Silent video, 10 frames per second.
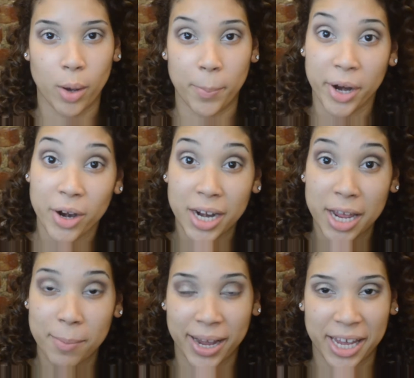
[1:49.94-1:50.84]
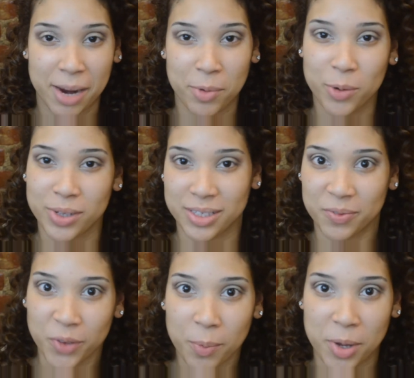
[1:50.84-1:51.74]
apparently my camera wasn't
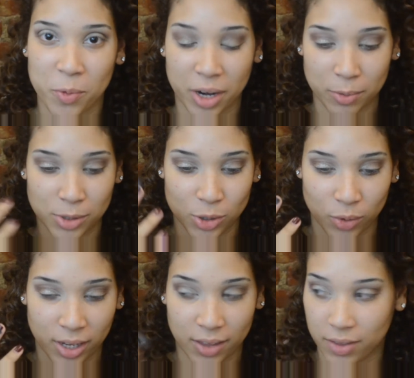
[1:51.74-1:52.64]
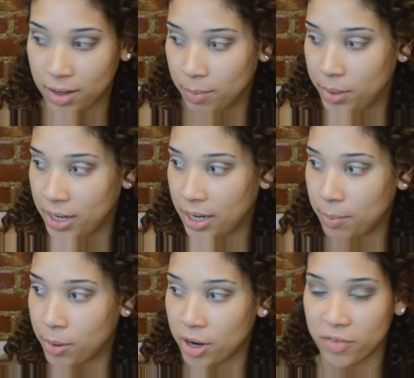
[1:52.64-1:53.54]
filming when I was doing the
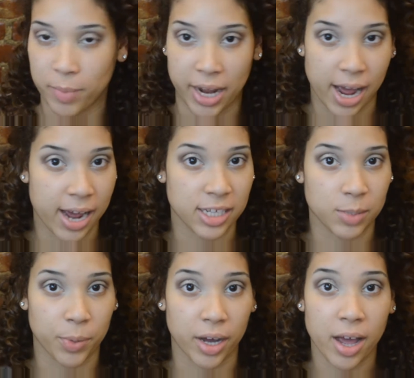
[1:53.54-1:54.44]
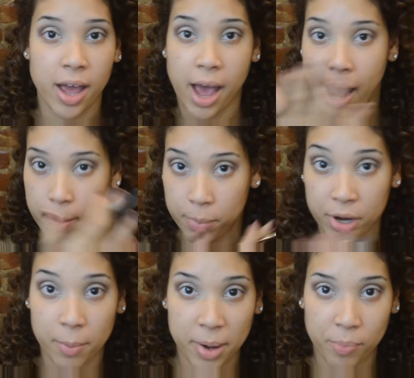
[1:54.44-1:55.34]
beginning part of my eyes, but I put
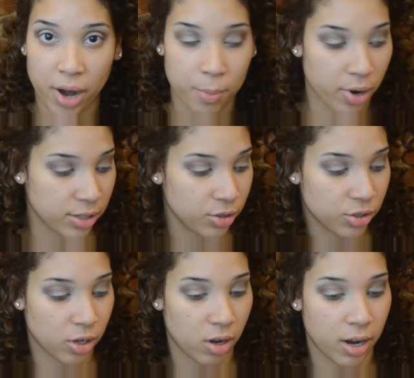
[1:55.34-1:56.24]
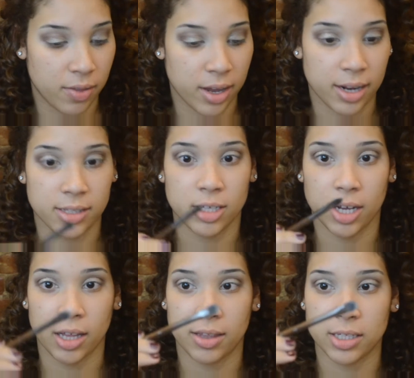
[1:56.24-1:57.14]
on my primer as you saw, and then I
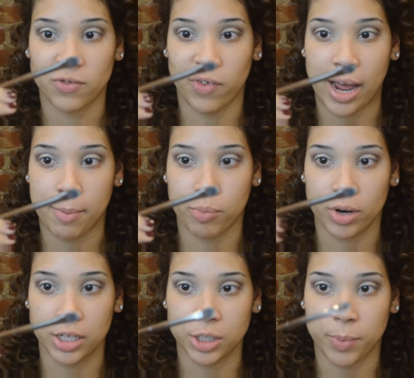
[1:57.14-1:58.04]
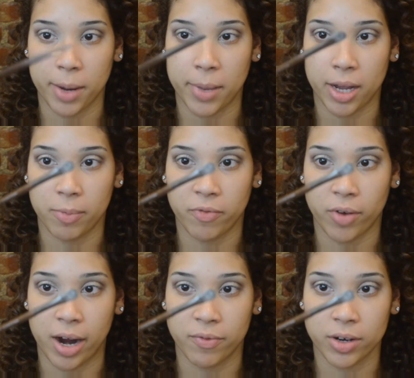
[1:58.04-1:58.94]
took this flat brush by Makeup
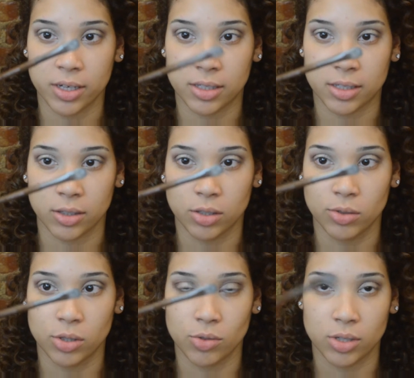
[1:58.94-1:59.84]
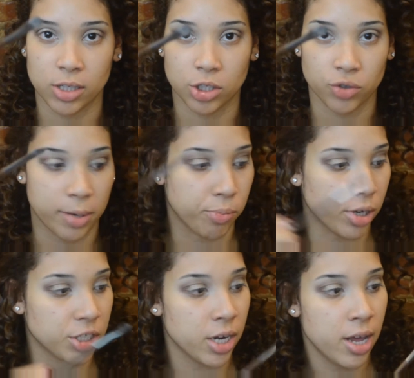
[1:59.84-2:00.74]
Forever. It's the 226 straight
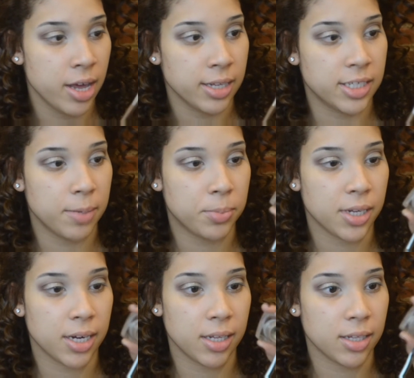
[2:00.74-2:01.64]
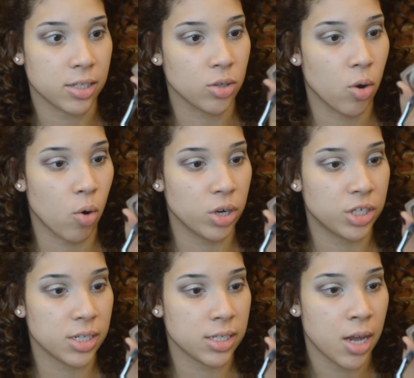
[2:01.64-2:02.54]
brush. Dipped it in this
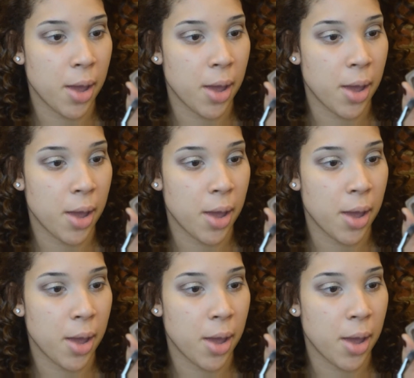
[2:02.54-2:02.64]
gorgeous